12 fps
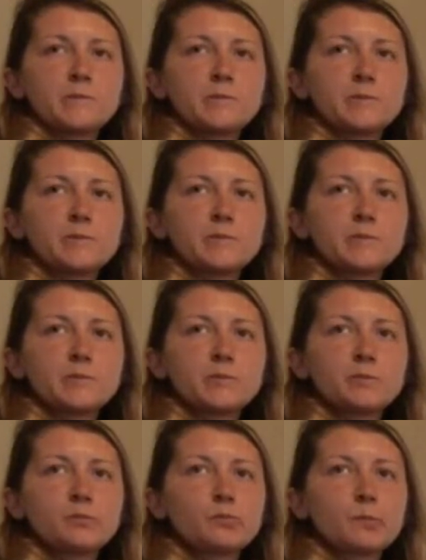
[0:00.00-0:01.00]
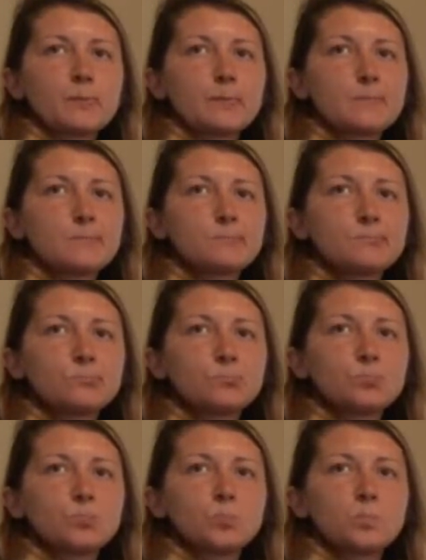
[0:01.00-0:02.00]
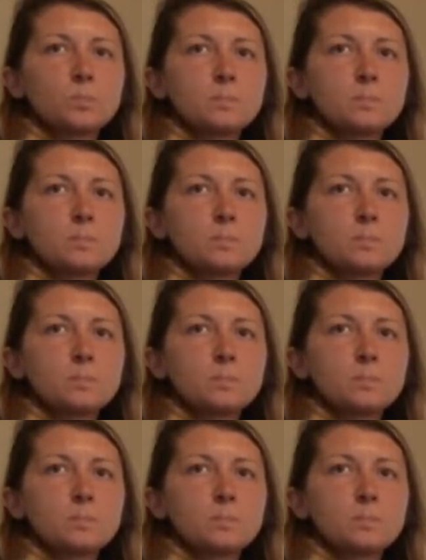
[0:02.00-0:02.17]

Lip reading: but everybody's just bored.